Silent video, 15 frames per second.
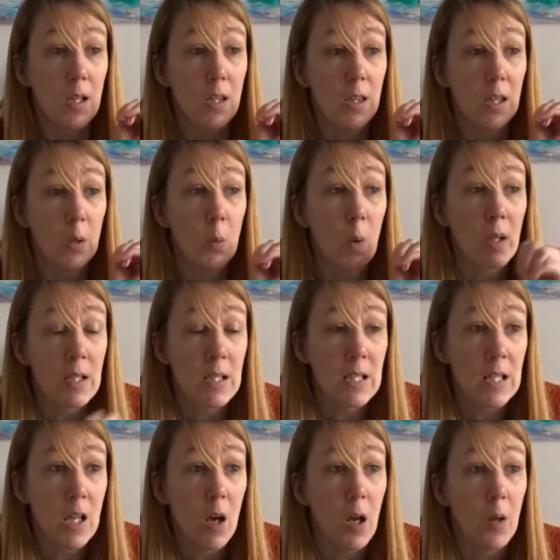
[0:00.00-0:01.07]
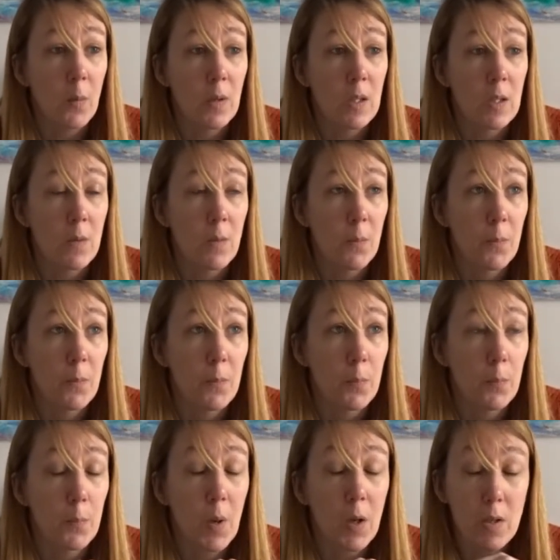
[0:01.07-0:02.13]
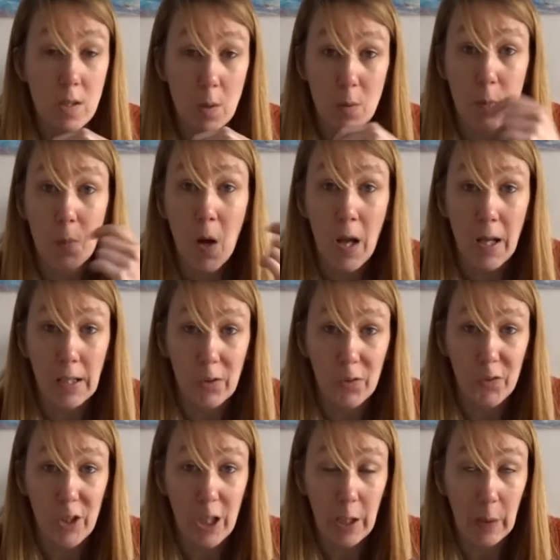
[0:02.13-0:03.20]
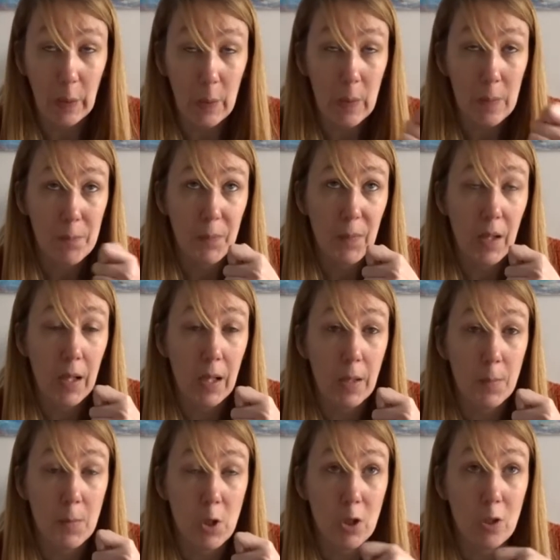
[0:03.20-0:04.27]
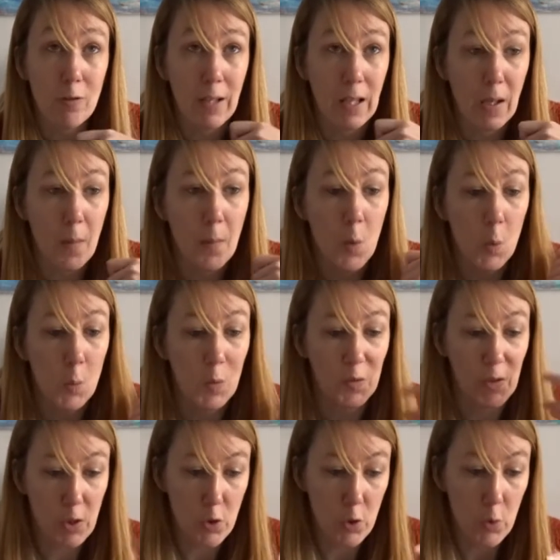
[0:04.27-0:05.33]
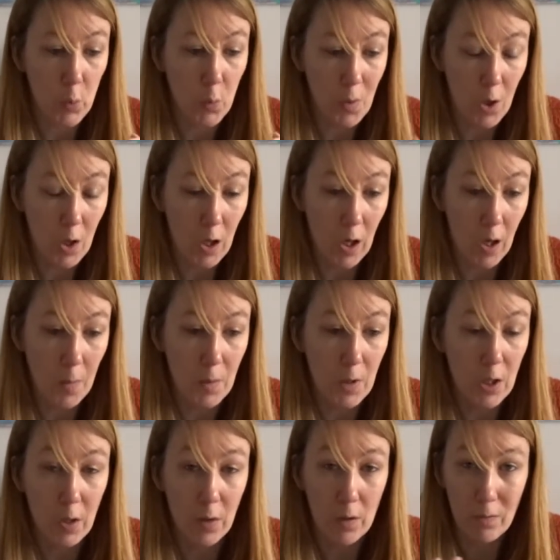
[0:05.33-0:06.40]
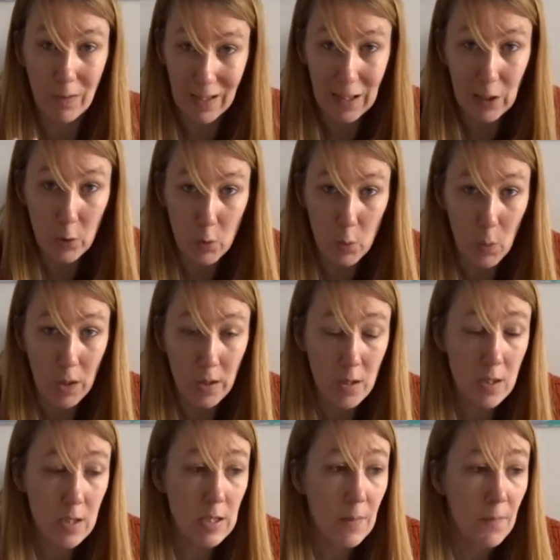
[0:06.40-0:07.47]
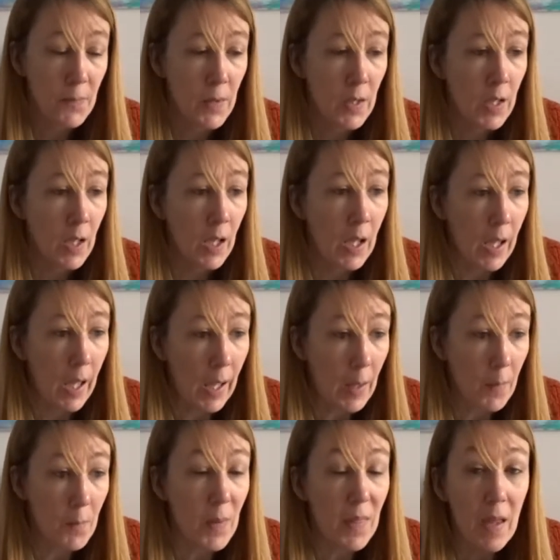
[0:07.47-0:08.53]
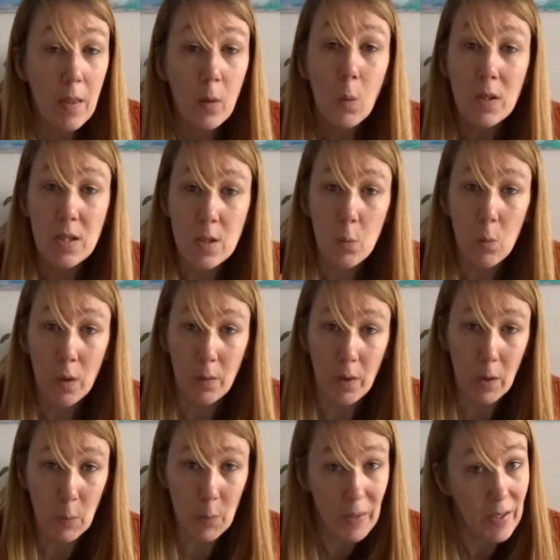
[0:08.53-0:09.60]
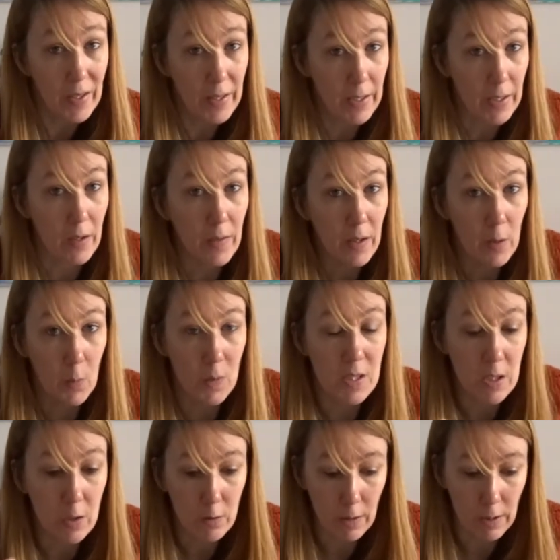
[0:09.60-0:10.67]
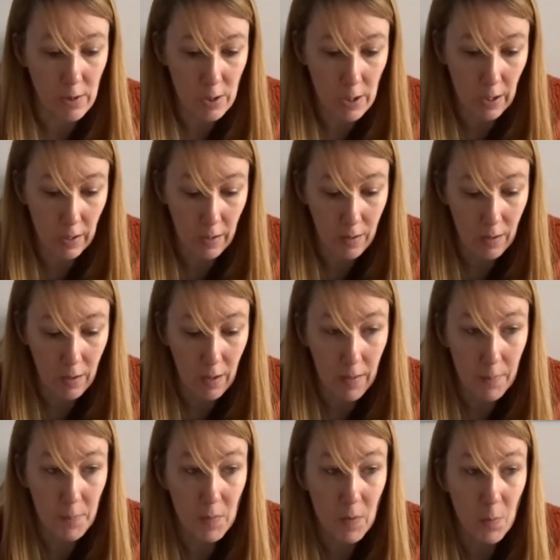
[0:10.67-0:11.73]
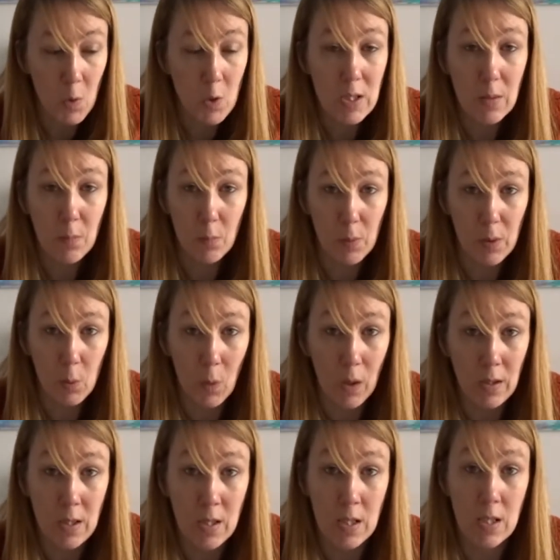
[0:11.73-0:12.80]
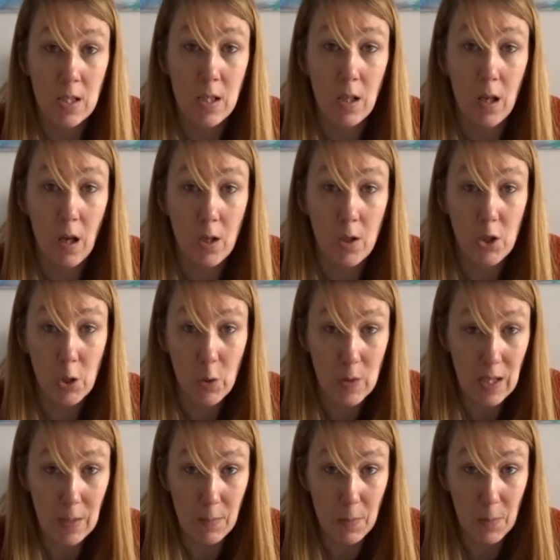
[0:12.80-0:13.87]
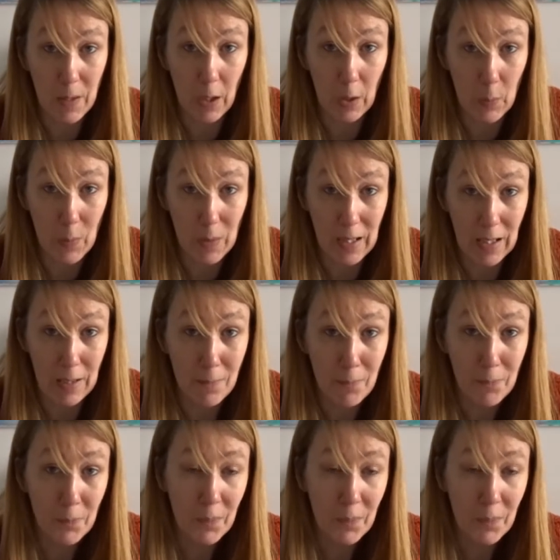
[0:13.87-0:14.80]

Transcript: The ones that because I was buying a few to create a more professional mock-up, you know, the really good ones. But they're the ones that won't open now, they're the ones that crash it. The more simpler ones do seem to be opening.